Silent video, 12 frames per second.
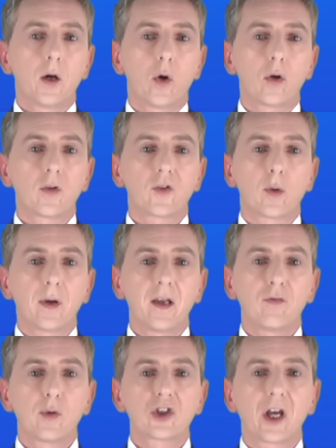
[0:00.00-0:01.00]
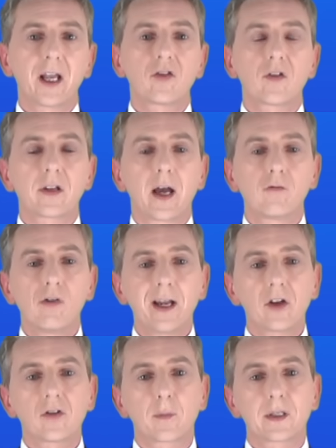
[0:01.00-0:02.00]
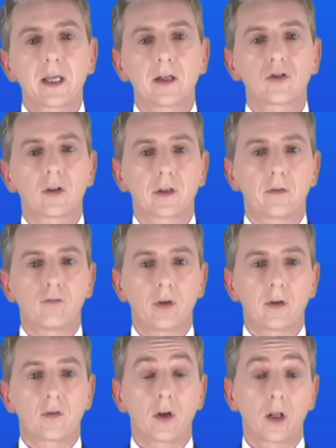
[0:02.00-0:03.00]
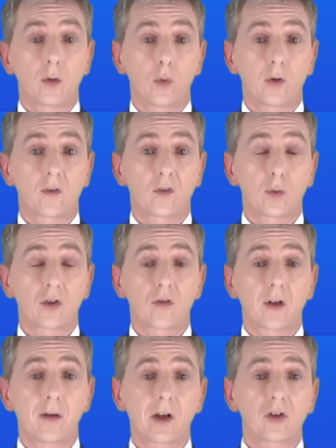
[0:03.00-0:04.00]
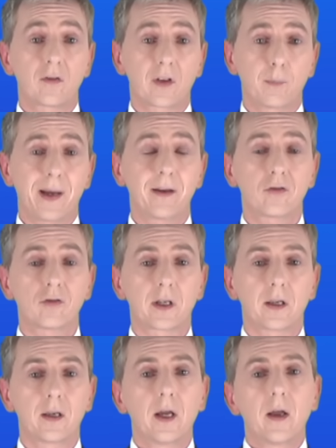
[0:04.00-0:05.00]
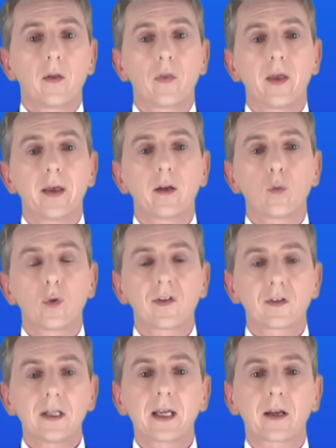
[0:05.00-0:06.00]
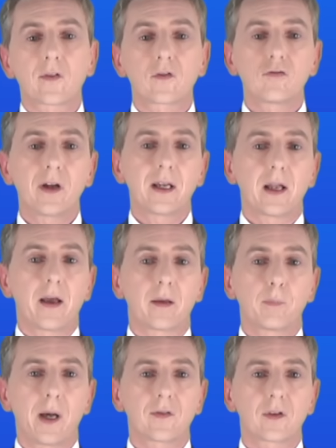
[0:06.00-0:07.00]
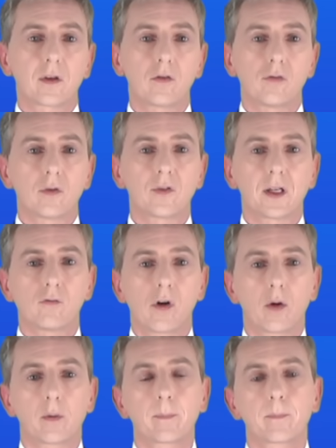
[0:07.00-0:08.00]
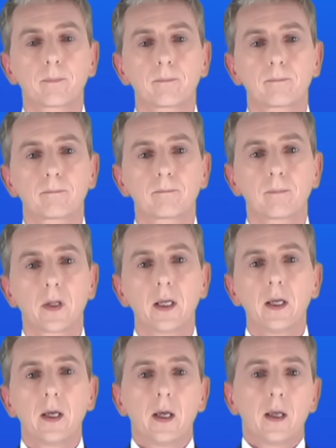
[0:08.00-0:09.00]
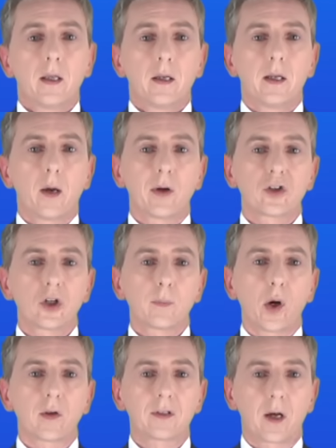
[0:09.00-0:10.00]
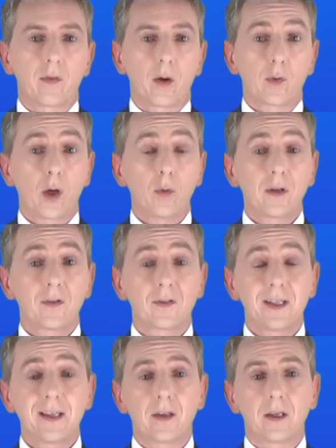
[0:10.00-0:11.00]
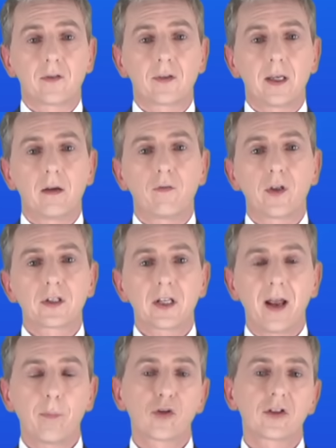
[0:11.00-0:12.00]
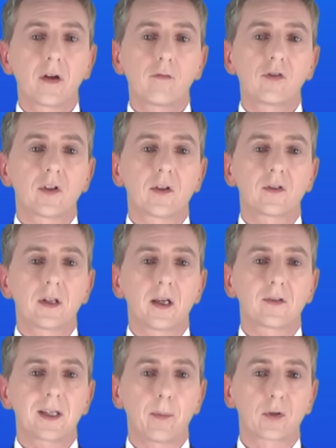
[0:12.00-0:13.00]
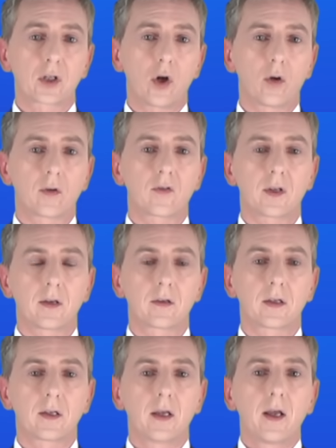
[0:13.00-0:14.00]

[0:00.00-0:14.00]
Also, if we change the direction of the potential difference, in other words, switch the direction of the battery, then we still get a straight line passing through zero. Now, I should point out that we only see this if the temperature of the resistor is kept constant.